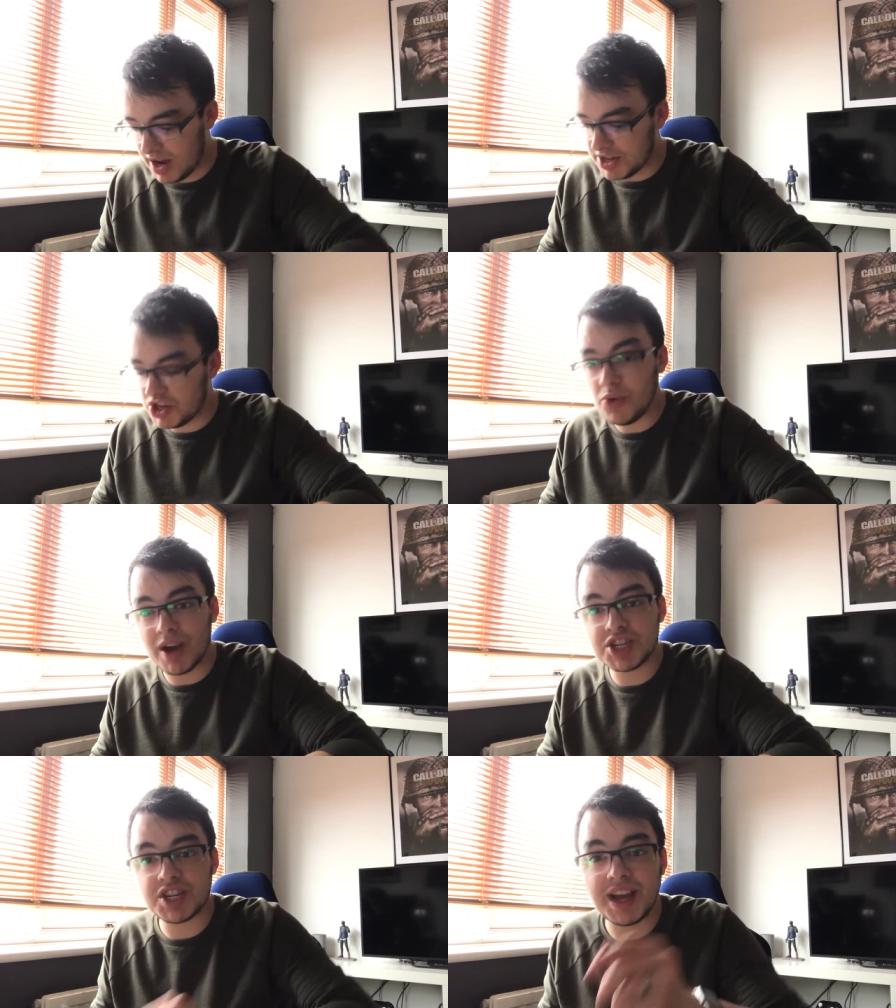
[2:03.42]
I do
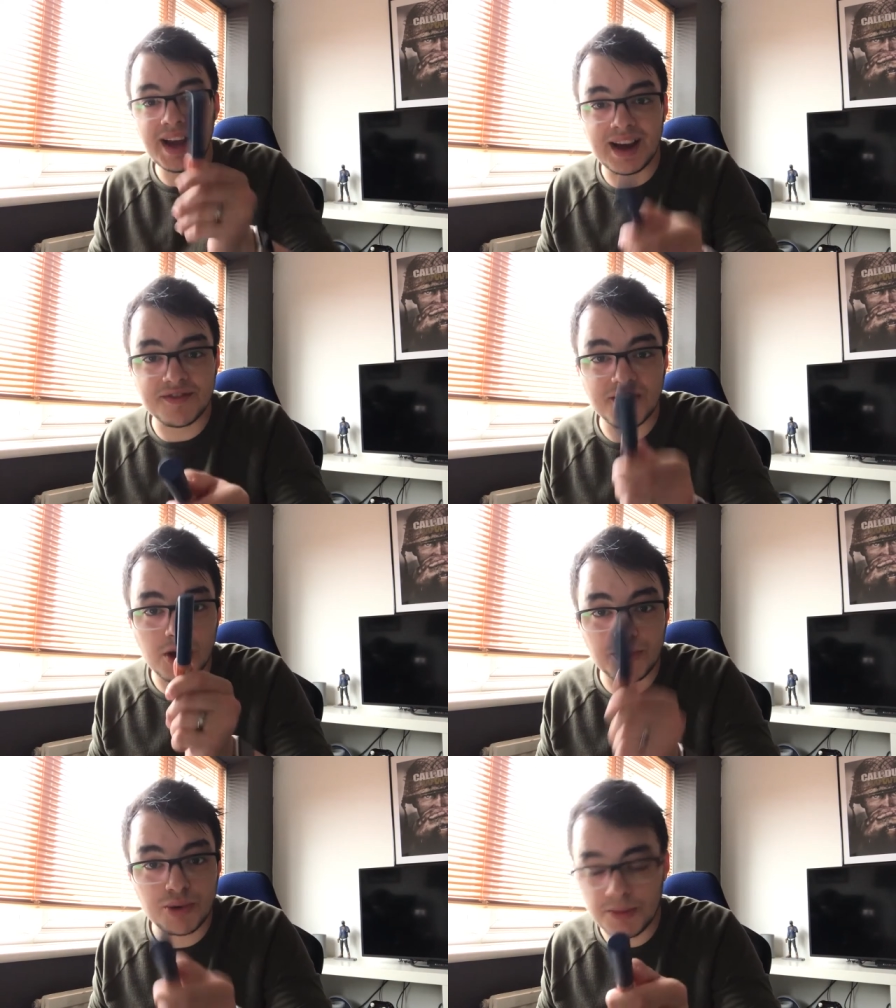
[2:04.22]
actually have
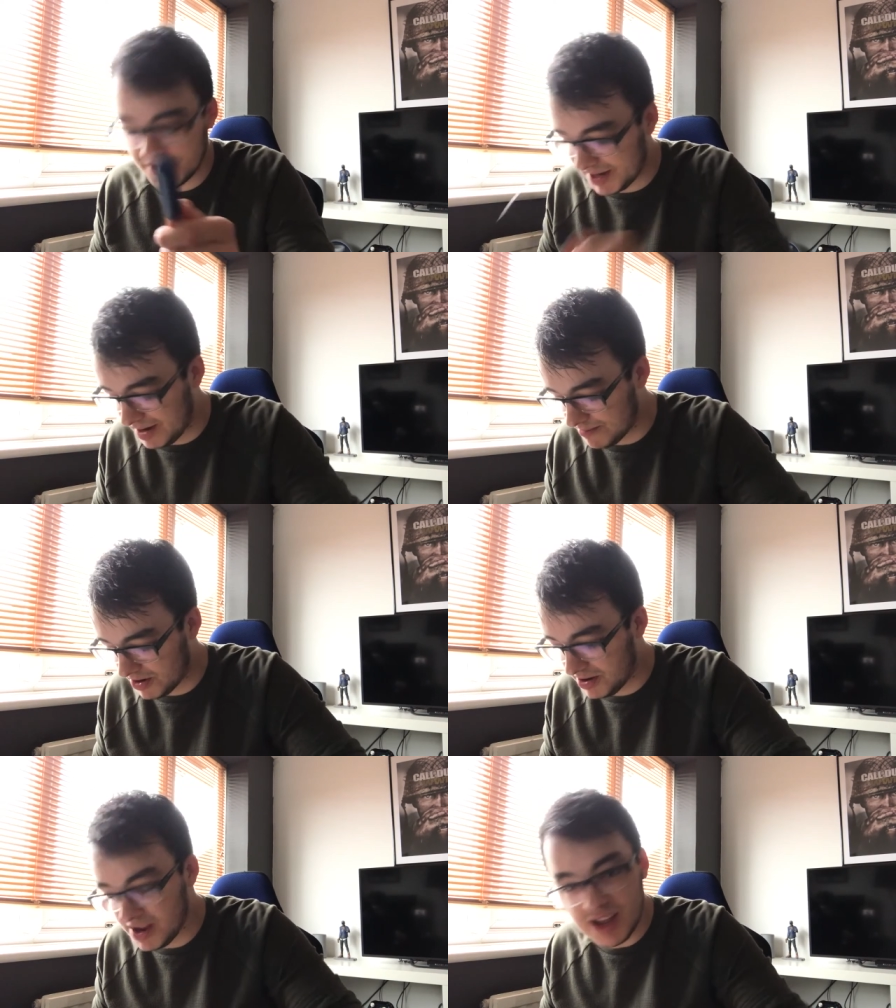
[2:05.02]
a proper
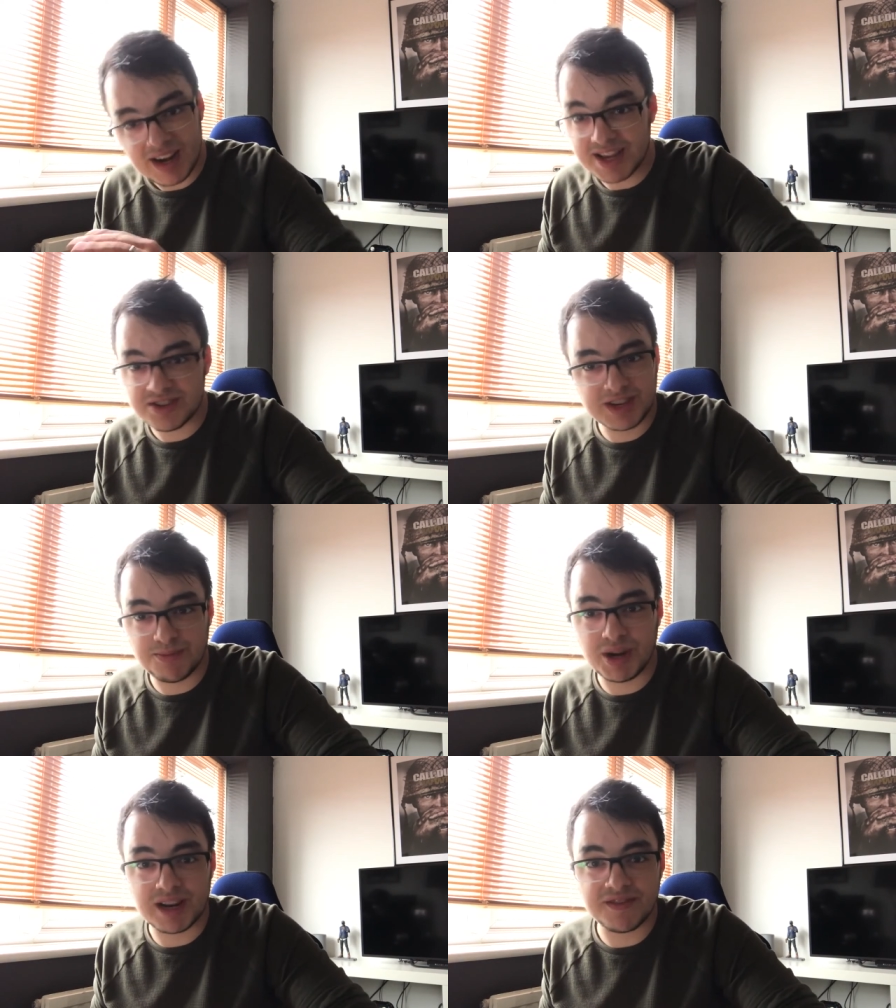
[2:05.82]
camera. Let's just
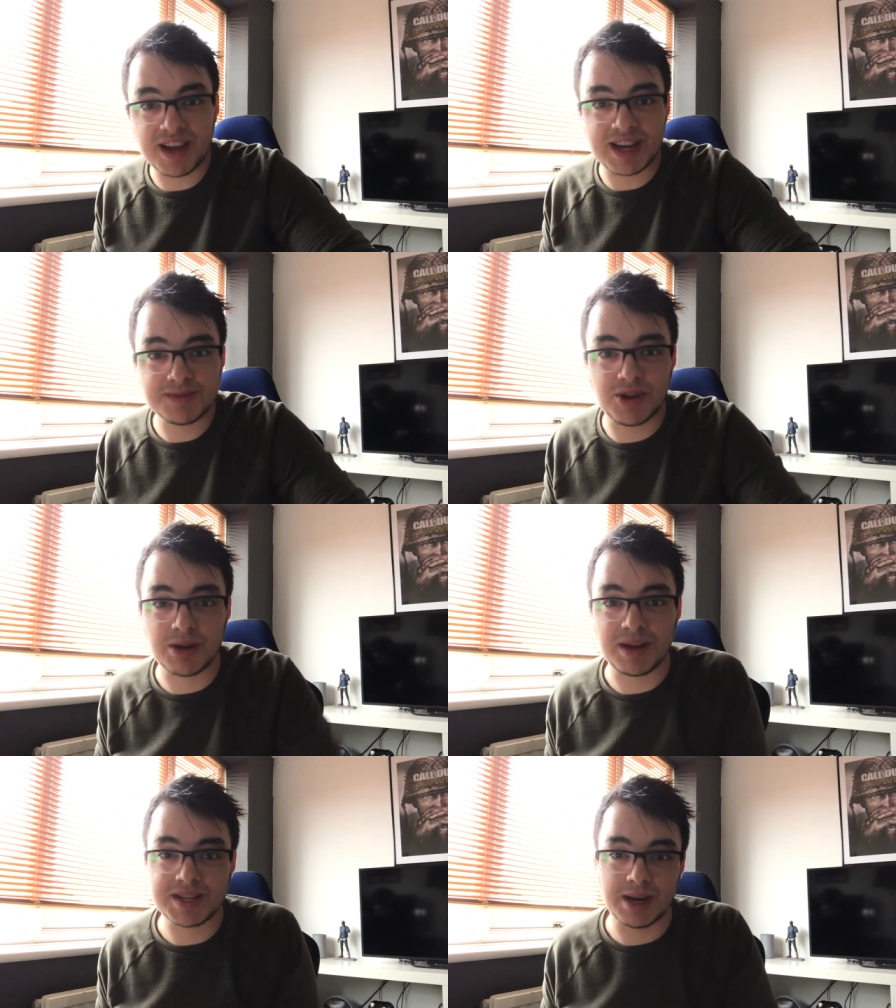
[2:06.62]
completely figure out I spoke
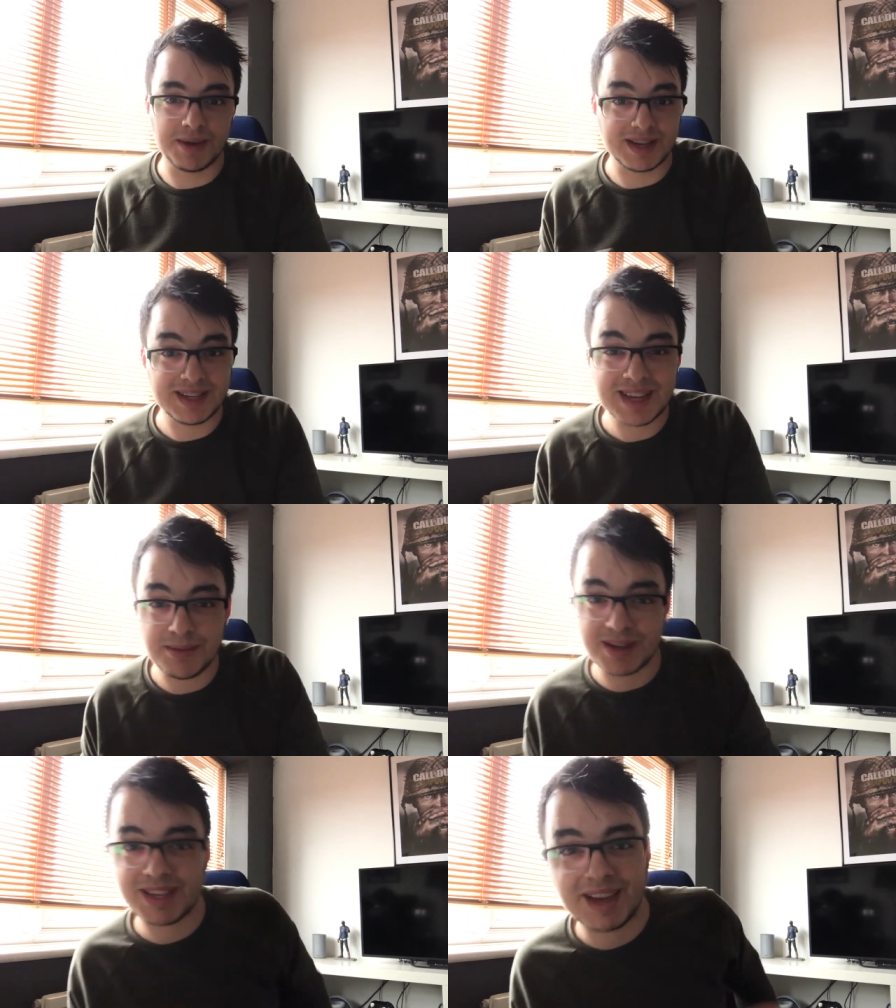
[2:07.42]
about diabetes. Let's get
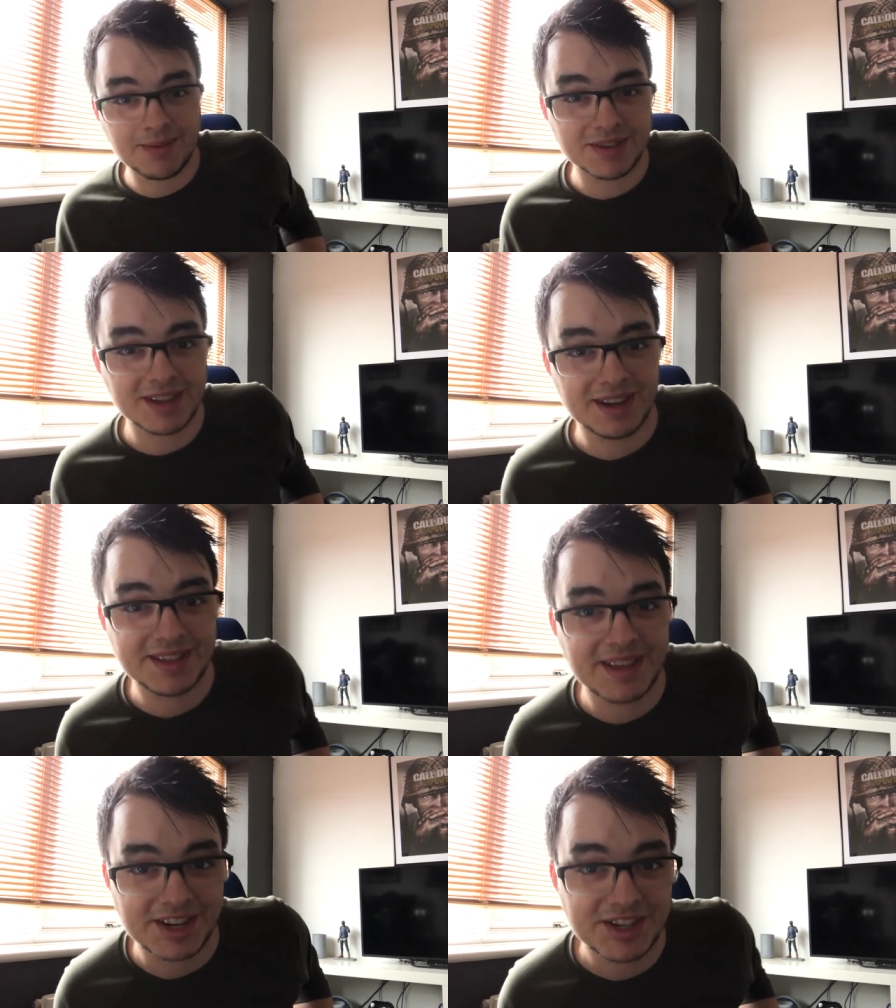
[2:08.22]
back to the camera side of
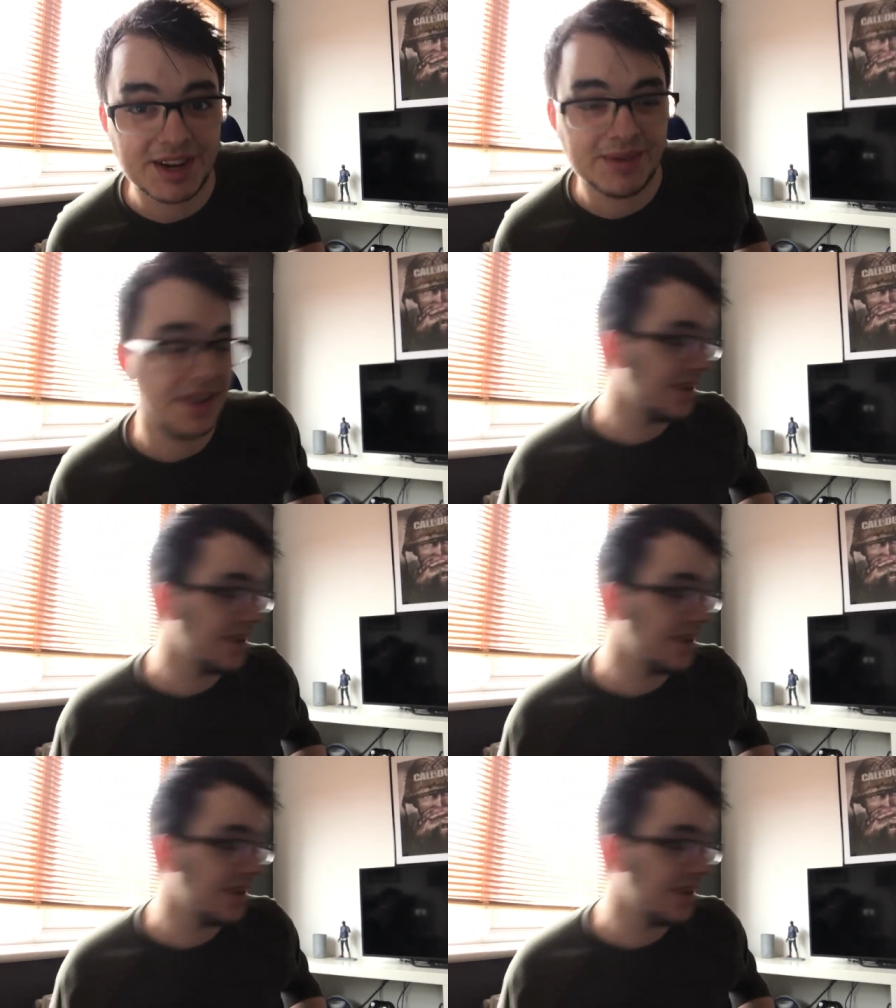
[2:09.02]
things, shall we?